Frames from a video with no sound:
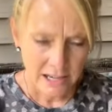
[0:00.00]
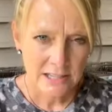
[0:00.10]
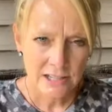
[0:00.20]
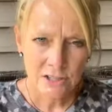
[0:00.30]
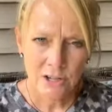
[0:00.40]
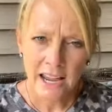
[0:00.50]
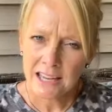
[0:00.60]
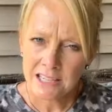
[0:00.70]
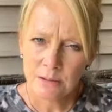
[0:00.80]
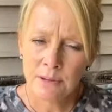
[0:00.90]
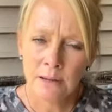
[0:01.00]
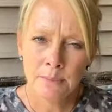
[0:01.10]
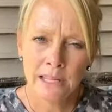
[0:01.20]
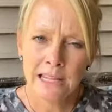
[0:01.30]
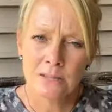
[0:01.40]
I do, I get too
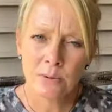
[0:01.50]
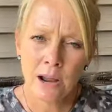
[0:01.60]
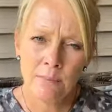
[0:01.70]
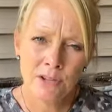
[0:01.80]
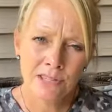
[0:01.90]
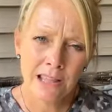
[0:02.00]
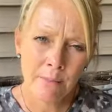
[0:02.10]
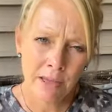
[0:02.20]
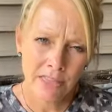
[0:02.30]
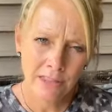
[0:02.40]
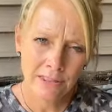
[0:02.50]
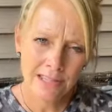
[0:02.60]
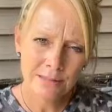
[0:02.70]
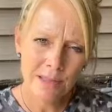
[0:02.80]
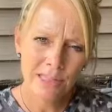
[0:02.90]
many bleeds when I'm using that method.
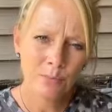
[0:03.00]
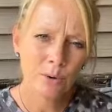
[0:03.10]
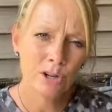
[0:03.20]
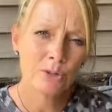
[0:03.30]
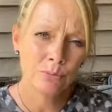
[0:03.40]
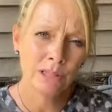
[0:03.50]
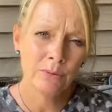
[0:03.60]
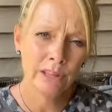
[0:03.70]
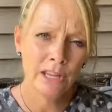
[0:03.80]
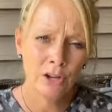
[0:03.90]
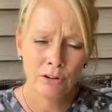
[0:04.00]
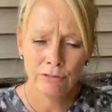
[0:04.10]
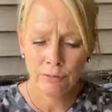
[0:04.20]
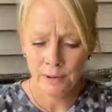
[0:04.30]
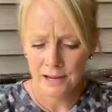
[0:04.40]
This method works really, really
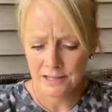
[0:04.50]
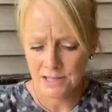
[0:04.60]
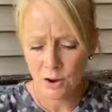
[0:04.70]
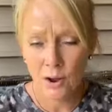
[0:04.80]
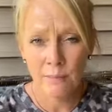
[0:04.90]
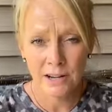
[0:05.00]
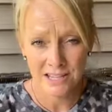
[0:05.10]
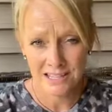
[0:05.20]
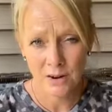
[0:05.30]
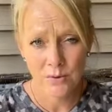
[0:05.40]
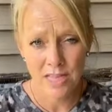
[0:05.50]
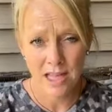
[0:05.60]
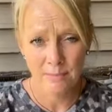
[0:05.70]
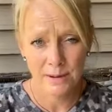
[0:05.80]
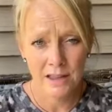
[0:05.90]
good for me. So I'm gonna stick with
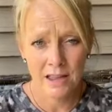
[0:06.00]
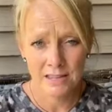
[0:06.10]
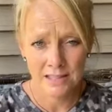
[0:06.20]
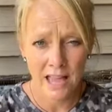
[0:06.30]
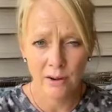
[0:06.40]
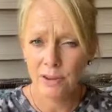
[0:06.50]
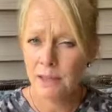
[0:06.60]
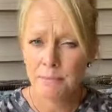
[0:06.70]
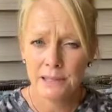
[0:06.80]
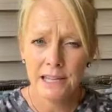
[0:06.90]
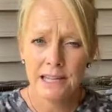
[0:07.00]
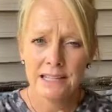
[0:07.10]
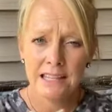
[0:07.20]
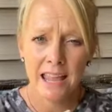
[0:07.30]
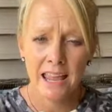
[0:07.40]
that because I don't get
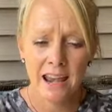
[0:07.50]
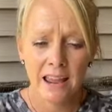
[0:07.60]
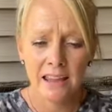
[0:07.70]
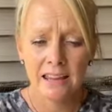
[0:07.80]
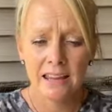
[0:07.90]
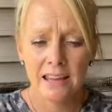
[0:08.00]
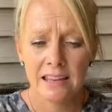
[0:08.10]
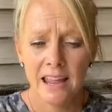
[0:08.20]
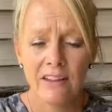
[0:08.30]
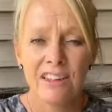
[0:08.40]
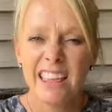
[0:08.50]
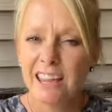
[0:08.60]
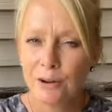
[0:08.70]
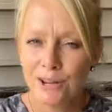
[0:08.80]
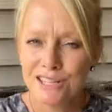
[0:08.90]
bleeds and I can get
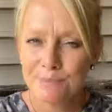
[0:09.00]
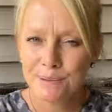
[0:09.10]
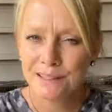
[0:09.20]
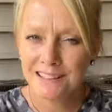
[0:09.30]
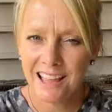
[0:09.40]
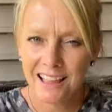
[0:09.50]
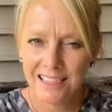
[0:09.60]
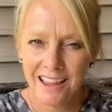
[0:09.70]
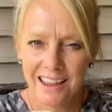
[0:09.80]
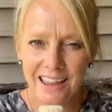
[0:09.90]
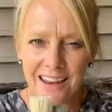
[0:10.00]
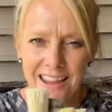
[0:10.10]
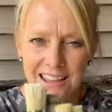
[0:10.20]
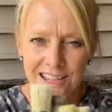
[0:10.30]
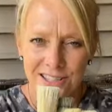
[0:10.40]
everything crisp like I like it.
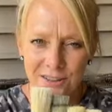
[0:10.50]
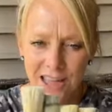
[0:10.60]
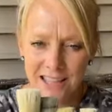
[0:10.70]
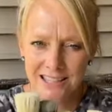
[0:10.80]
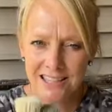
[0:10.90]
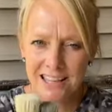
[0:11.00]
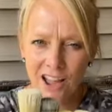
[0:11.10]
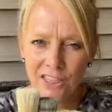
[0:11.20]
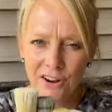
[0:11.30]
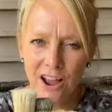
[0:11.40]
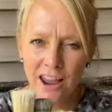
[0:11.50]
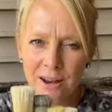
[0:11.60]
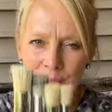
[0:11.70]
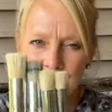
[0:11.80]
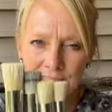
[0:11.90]
So that's the other
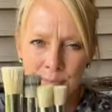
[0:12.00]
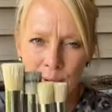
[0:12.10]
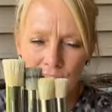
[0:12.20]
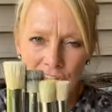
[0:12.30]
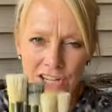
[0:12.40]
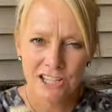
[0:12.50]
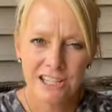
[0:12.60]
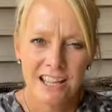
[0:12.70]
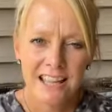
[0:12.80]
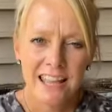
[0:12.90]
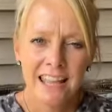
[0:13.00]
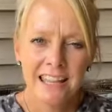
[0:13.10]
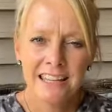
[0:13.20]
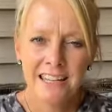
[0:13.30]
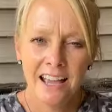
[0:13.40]
item is the brushes
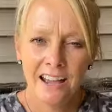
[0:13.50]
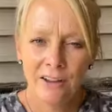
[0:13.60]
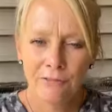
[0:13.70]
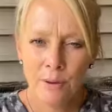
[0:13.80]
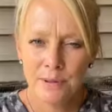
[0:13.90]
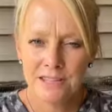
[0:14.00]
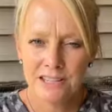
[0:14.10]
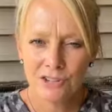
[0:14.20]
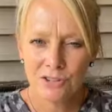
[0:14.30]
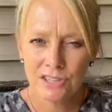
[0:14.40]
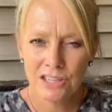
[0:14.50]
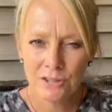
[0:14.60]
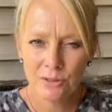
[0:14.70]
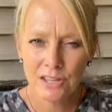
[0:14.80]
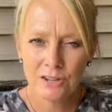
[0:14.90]
in uh, from Essential Stencil.